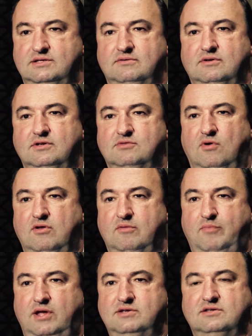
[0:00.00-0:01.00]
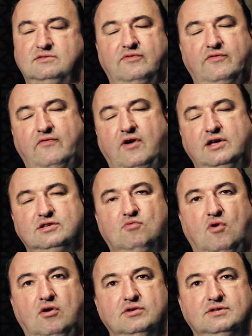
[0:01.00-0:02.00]
Because one of the pieces of advice
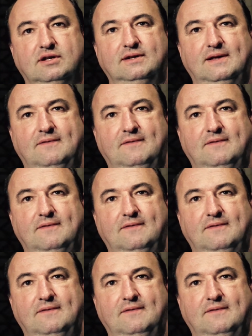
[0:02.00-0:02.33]
was that